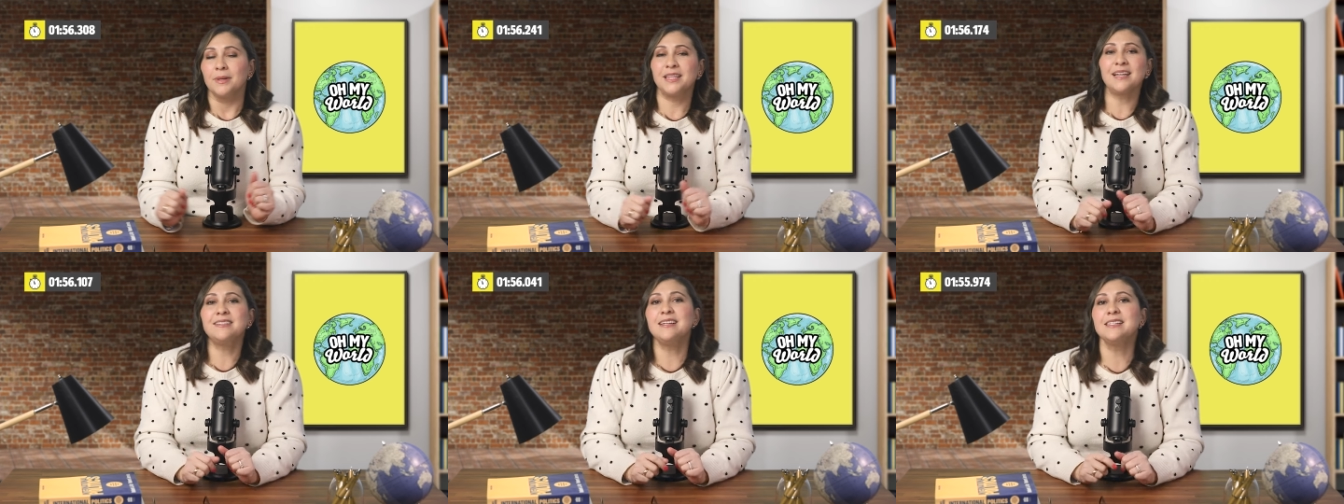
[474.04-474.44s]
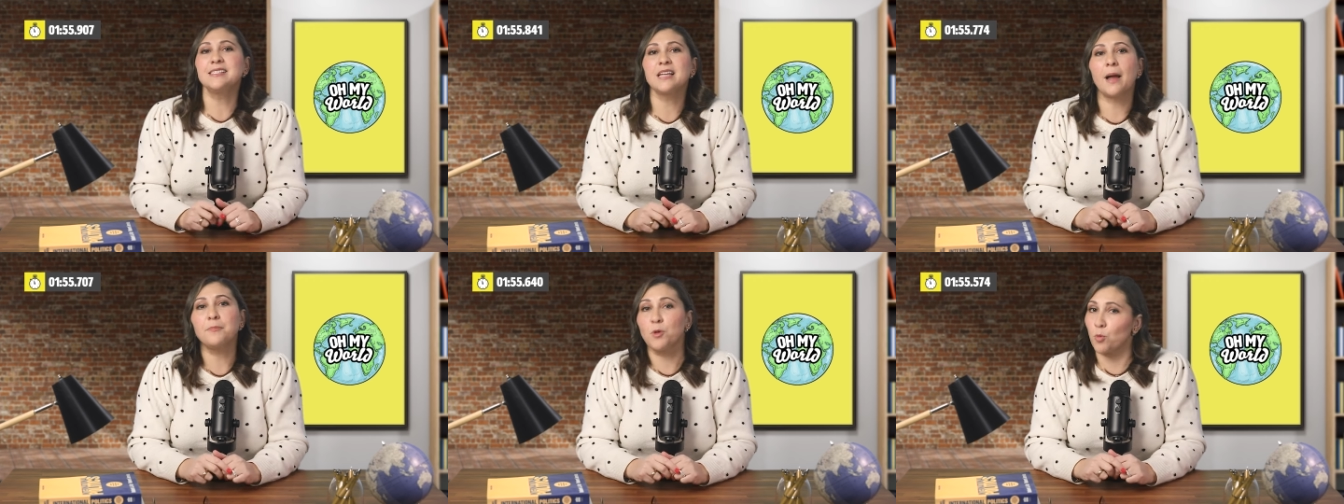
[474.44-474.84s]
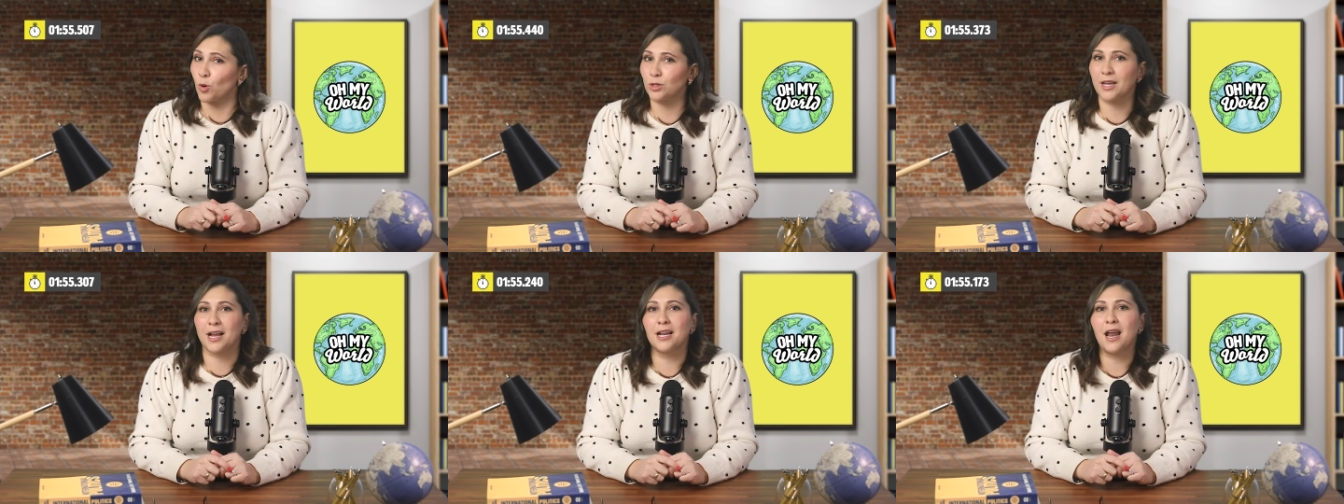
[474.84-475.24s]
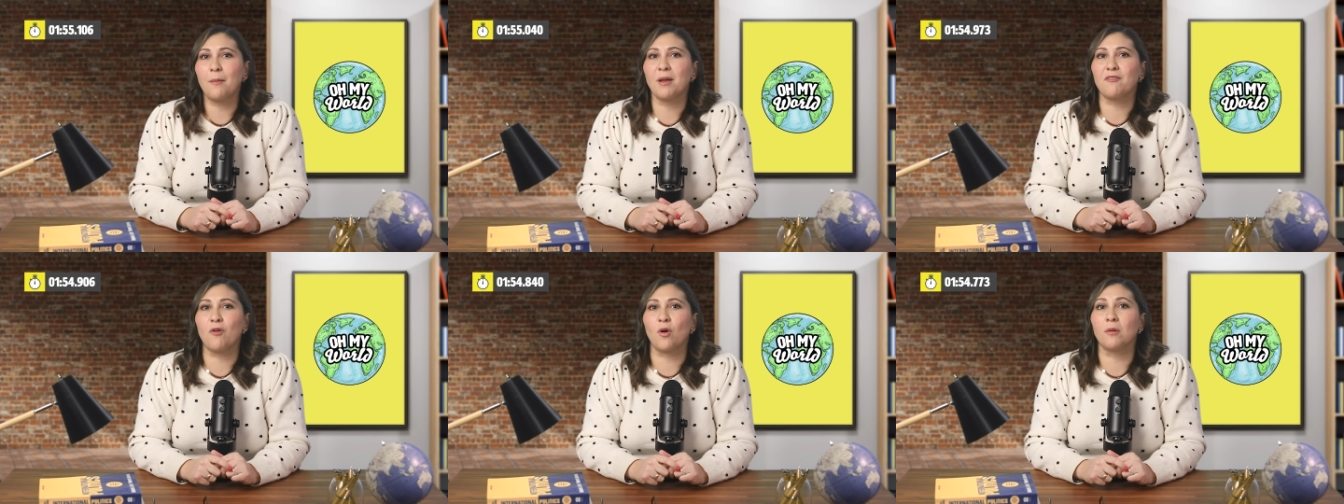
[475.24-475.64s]
But that didn't stop the World
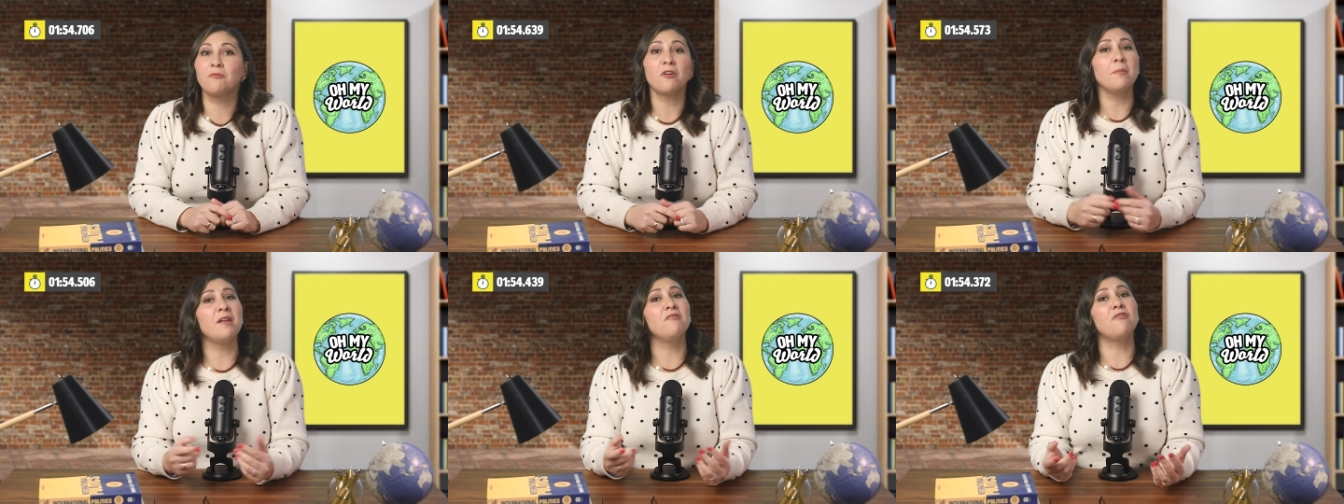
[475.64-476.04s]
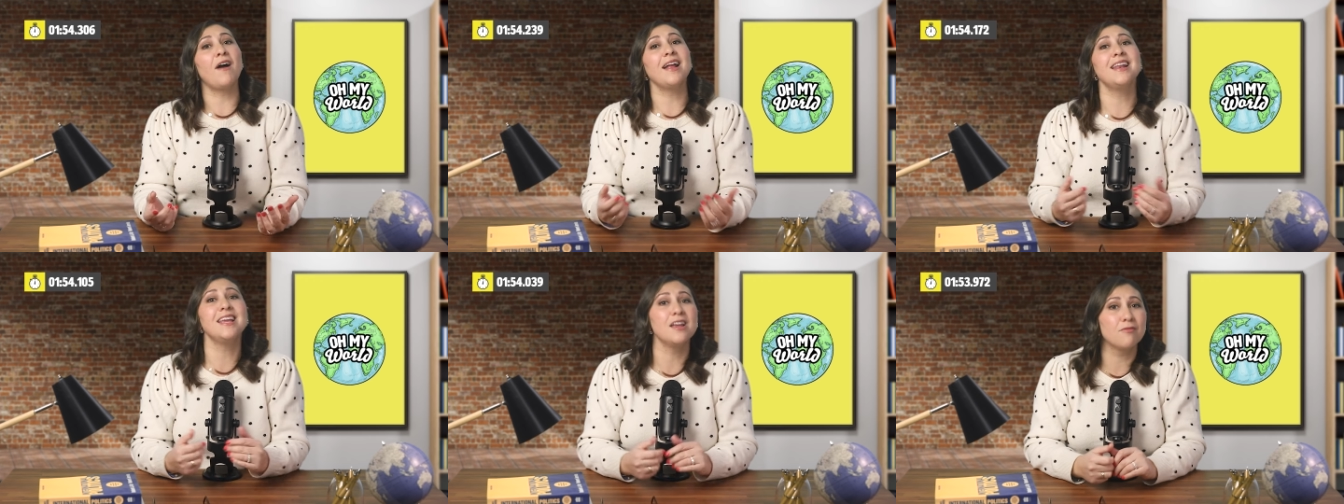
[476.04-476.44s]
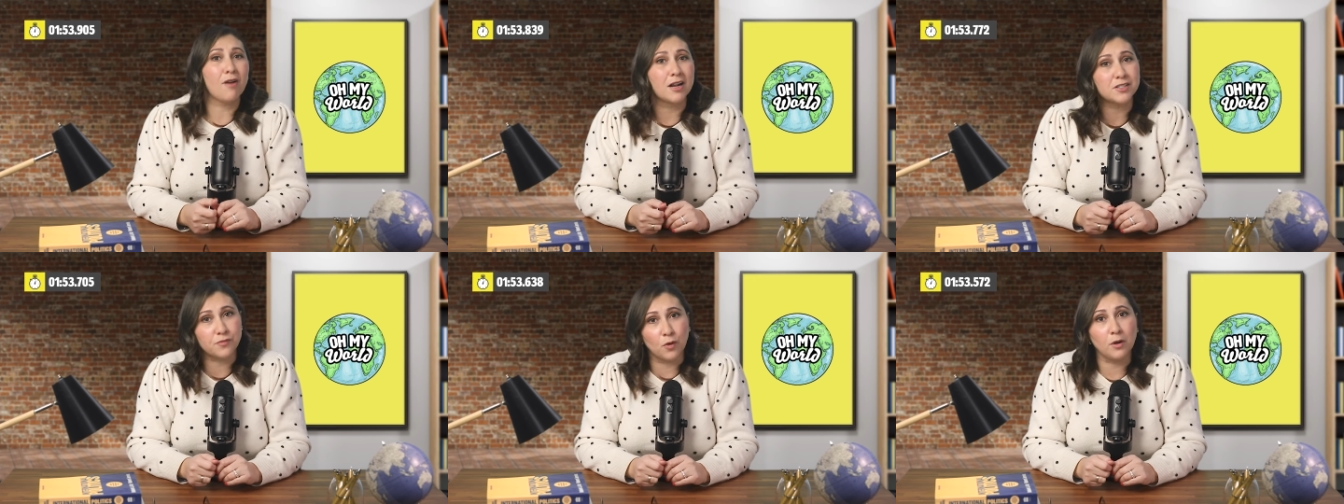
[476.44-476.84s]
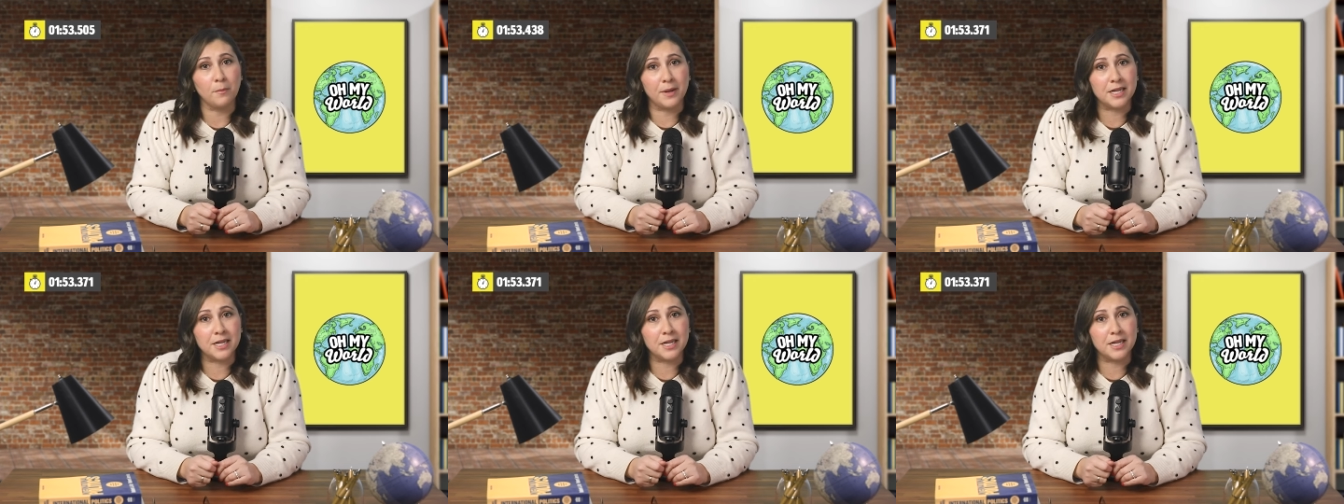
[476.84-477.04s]
Economic Forum from inviting Iran's foreign